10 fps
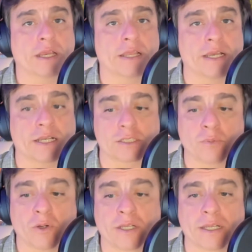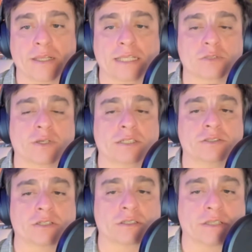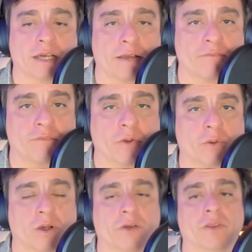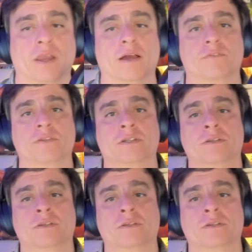that next morning, and that's when I took that photo on the left.